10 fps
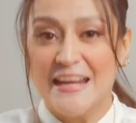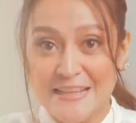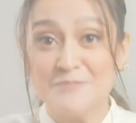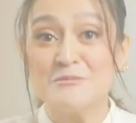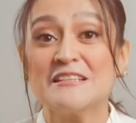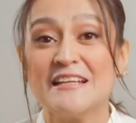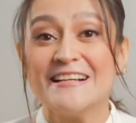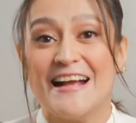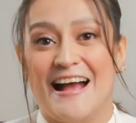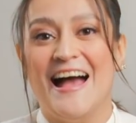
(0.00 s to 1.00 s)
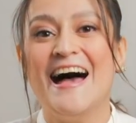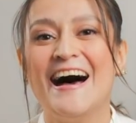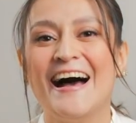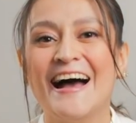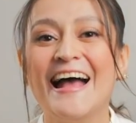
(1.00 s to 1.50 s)
Ayan na, tapos na talaga.
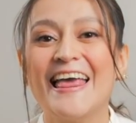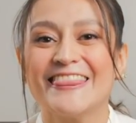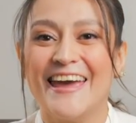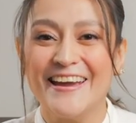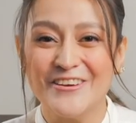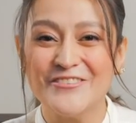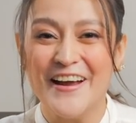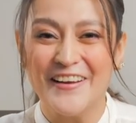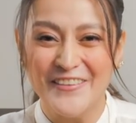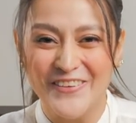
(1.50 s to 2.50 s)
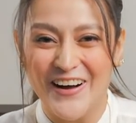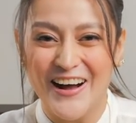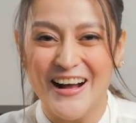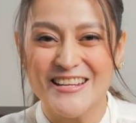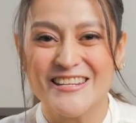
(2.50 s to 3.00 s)
Thank you very
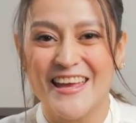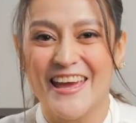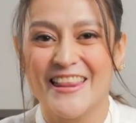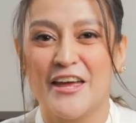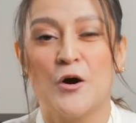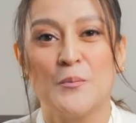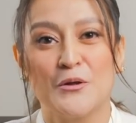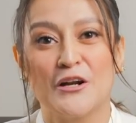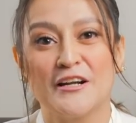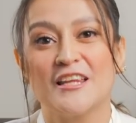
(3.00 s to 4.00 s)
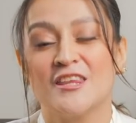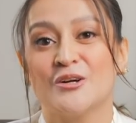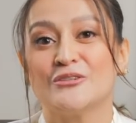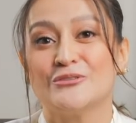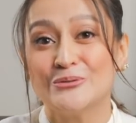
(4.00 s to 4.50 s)
much. And I hope you learned a
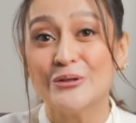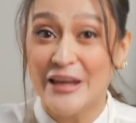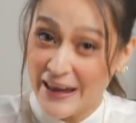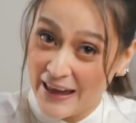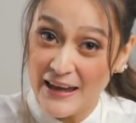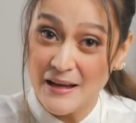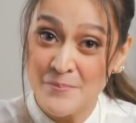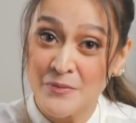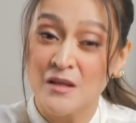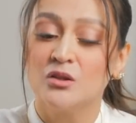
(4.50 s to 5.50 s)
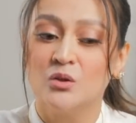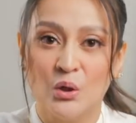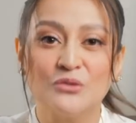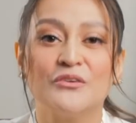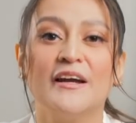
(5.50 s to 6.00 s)
thing or two today.
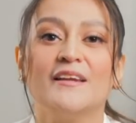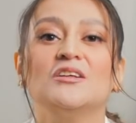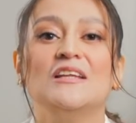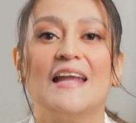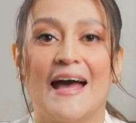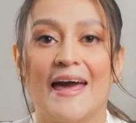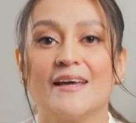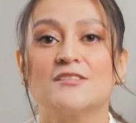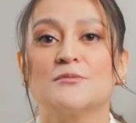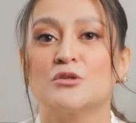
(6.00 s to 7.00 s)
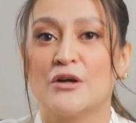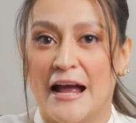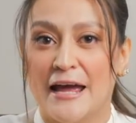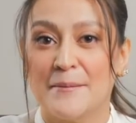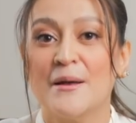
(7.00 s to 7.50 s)
Don't forget to like,
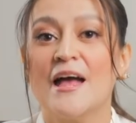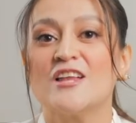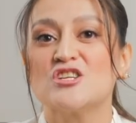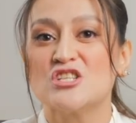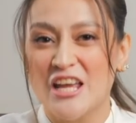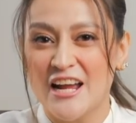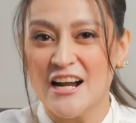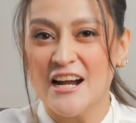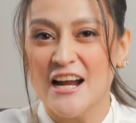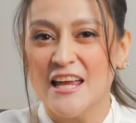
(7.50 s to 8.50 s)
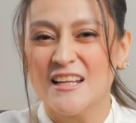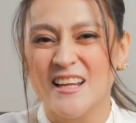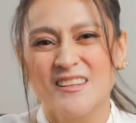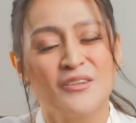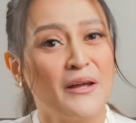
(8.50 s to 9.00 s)
subscribe, and share. And
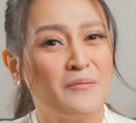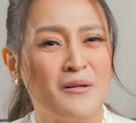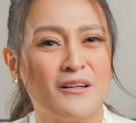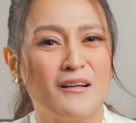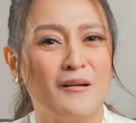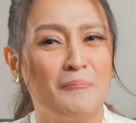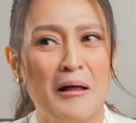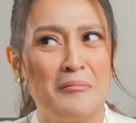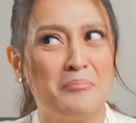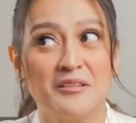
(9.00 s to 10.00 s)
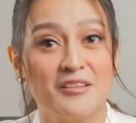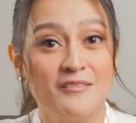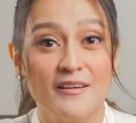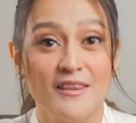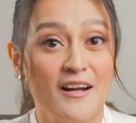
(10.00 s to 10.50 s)
click the red bell
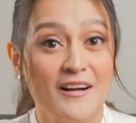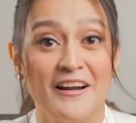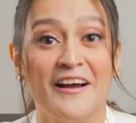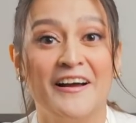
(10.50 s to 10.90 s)
button right there.